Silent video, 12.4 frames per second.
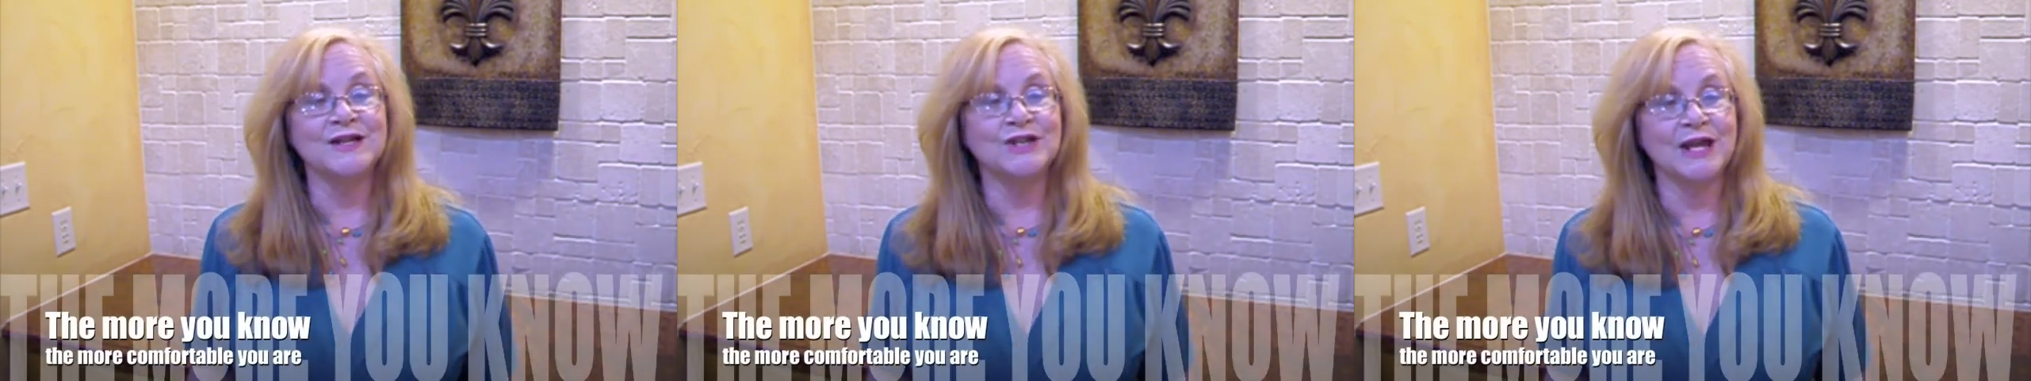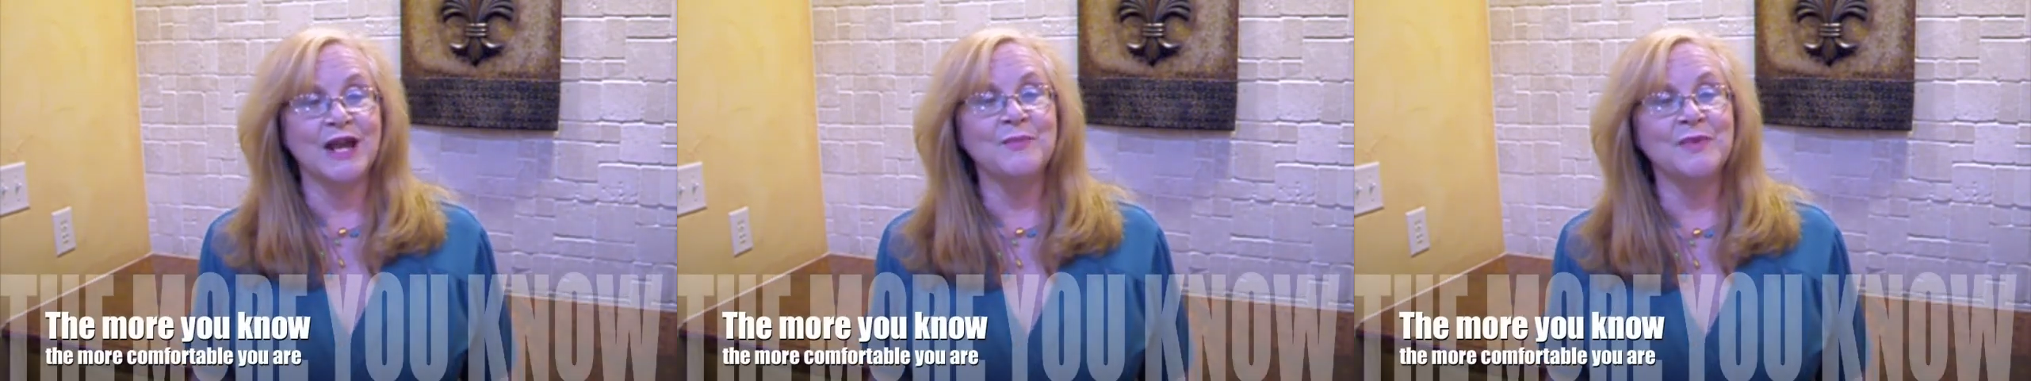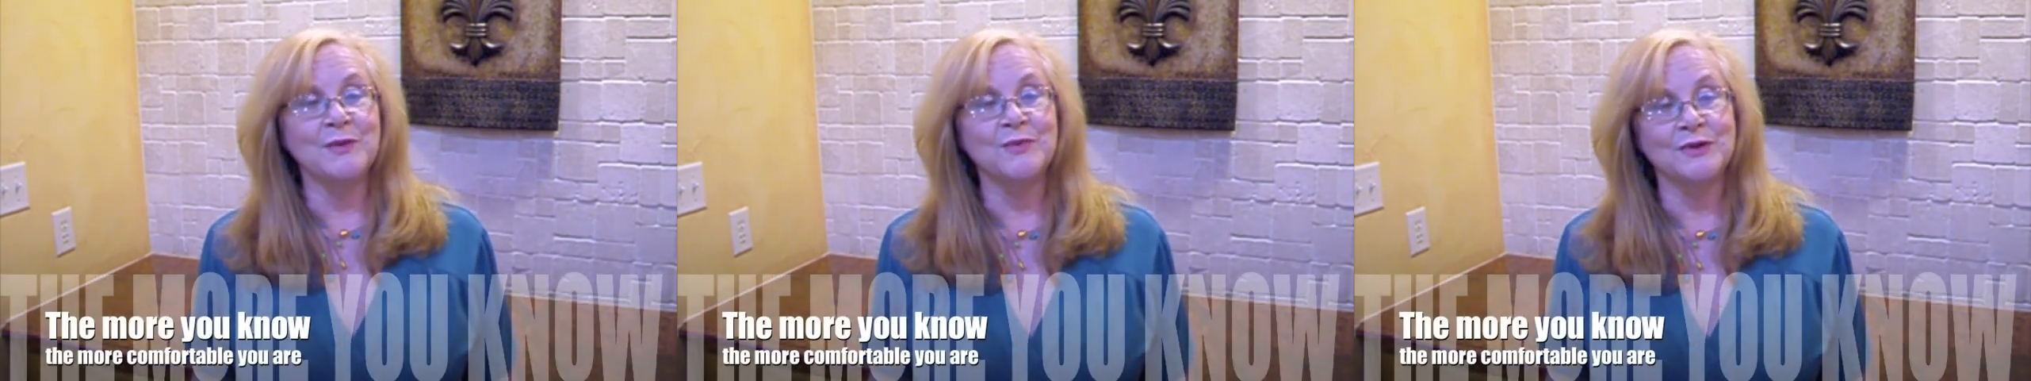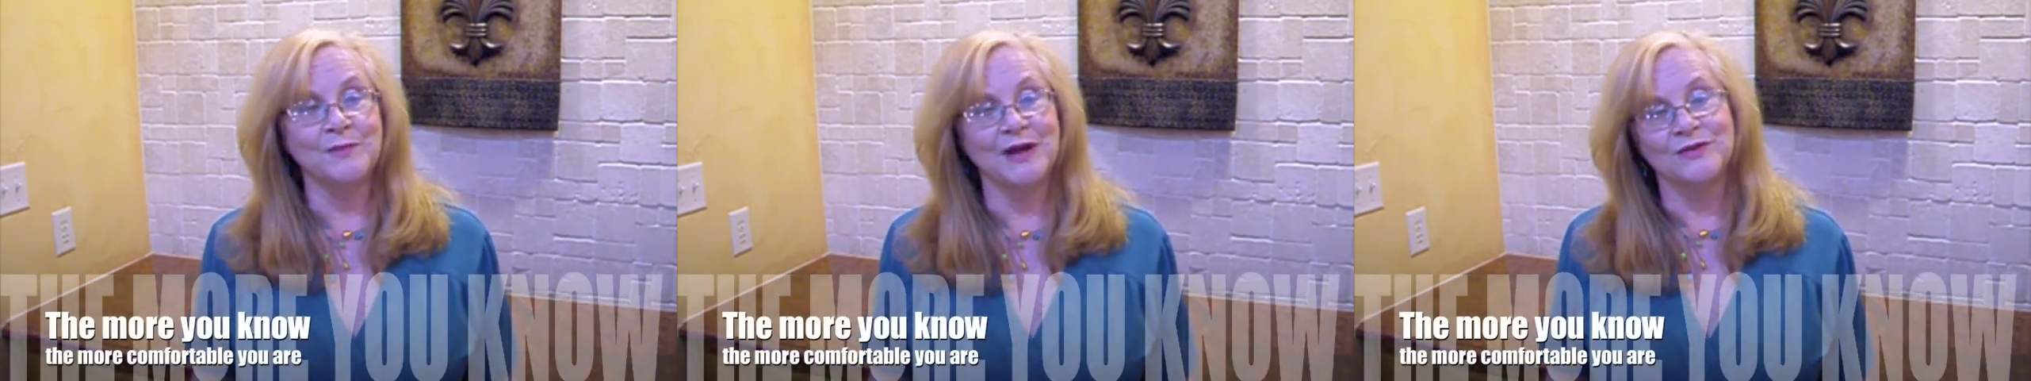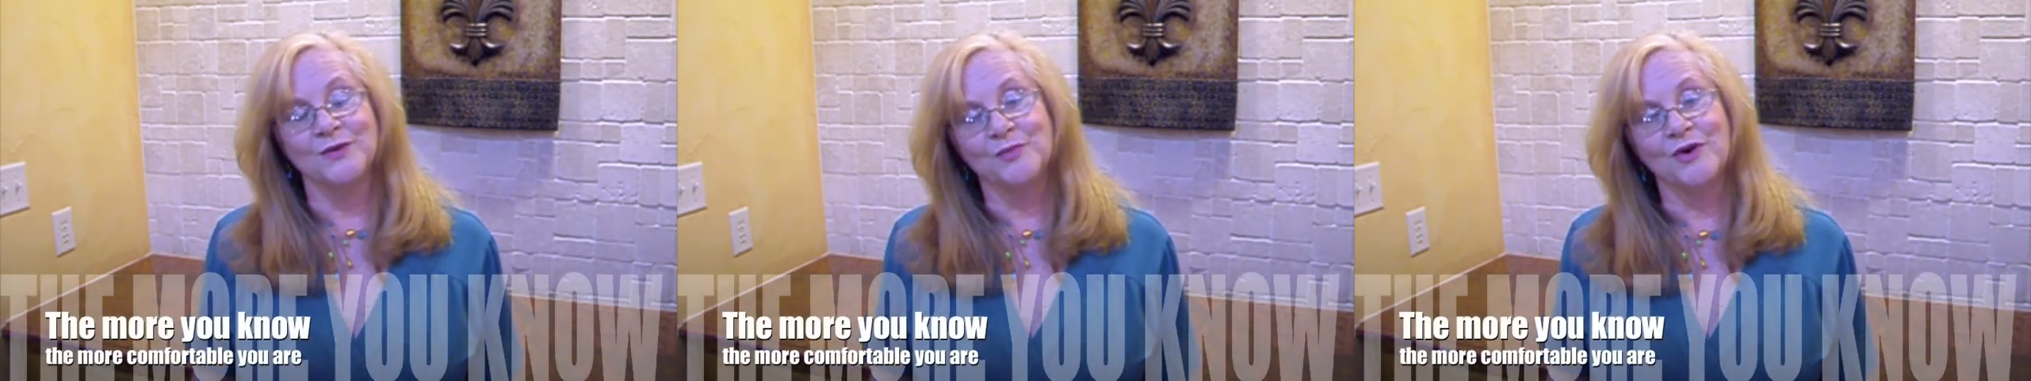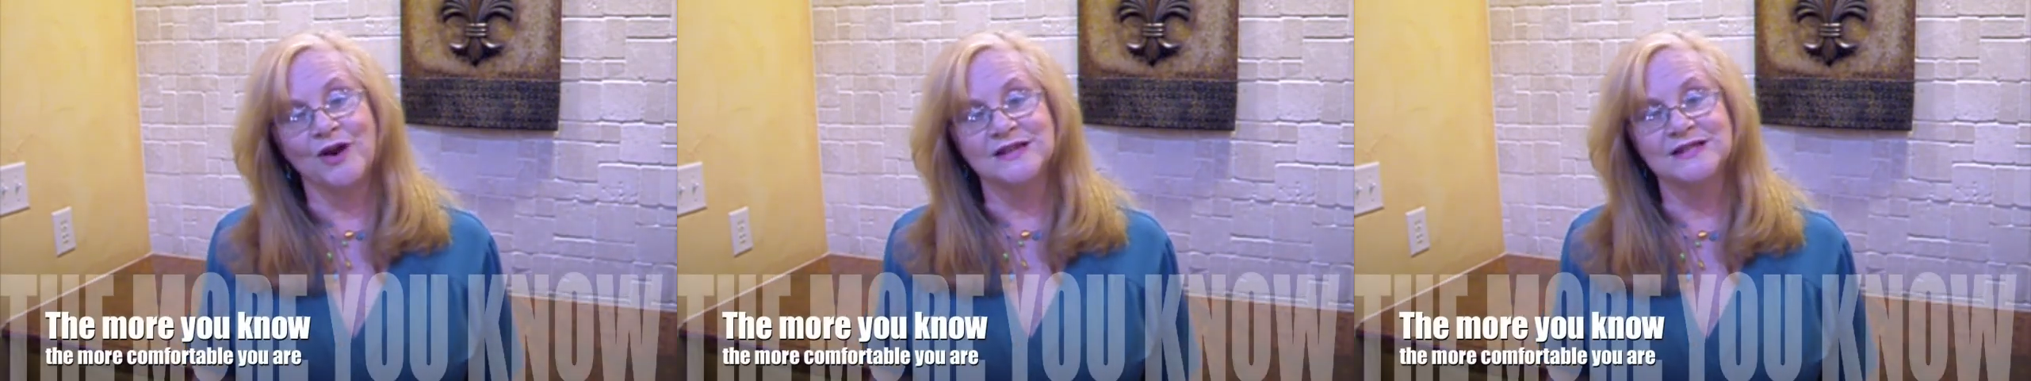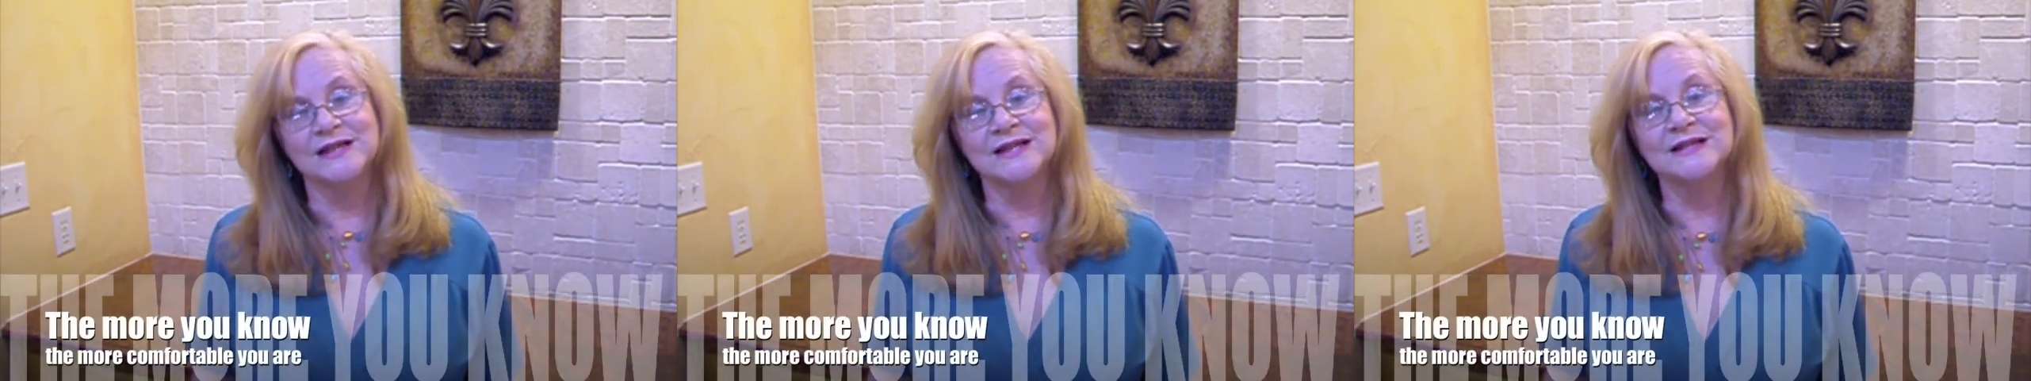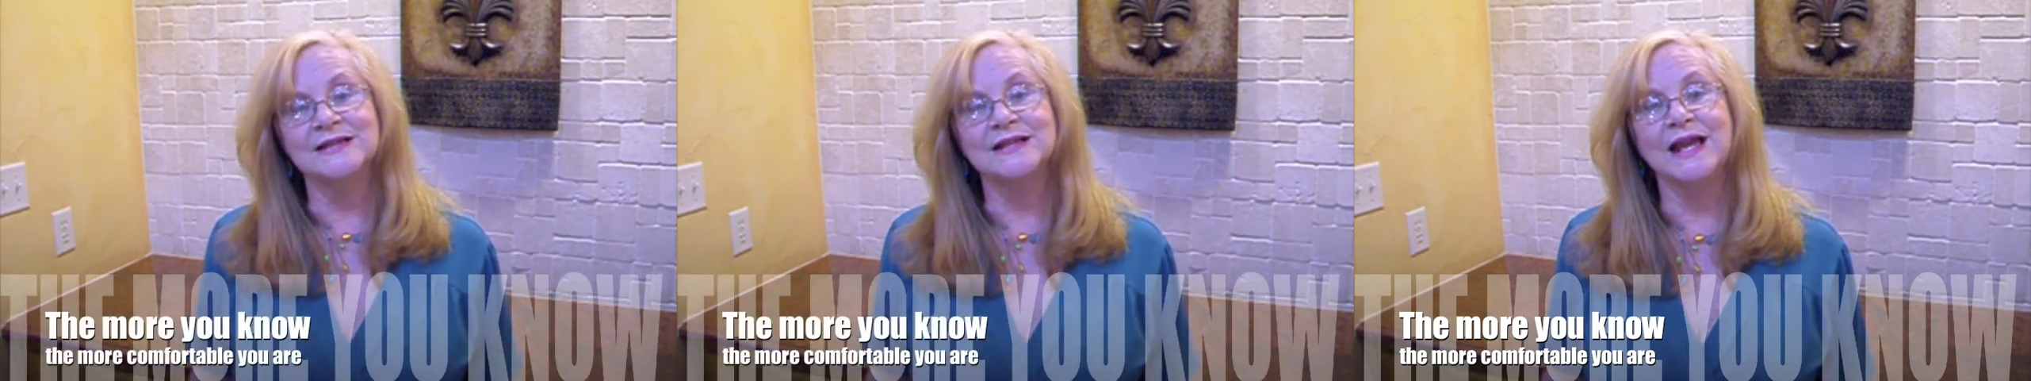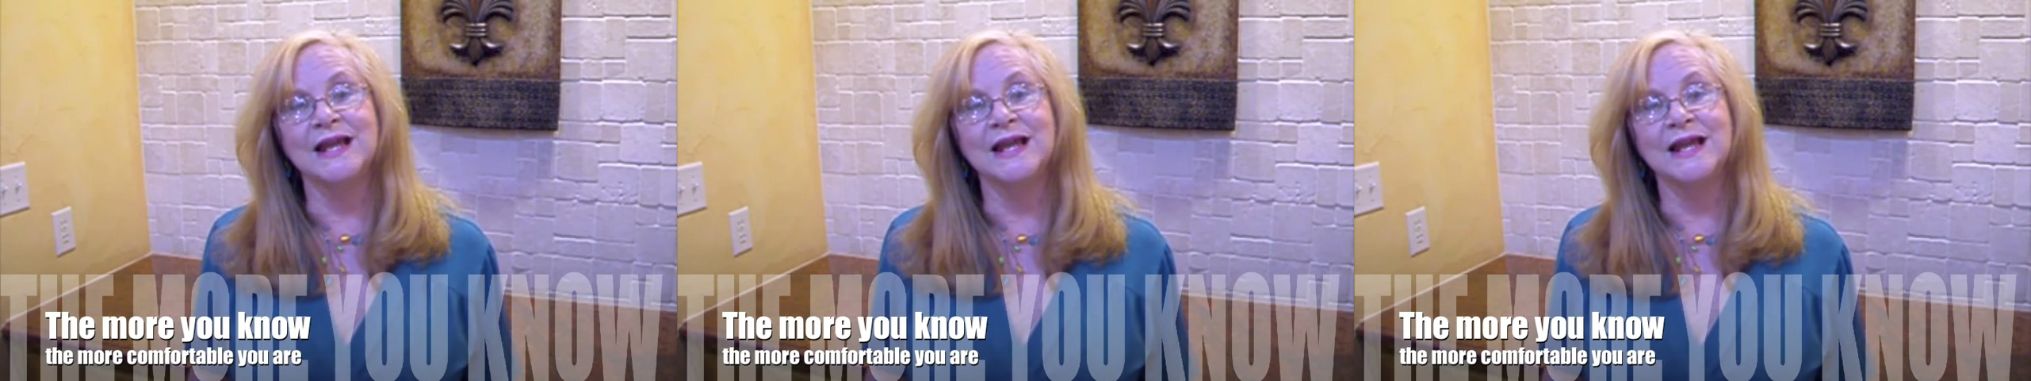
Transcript: educate people about the process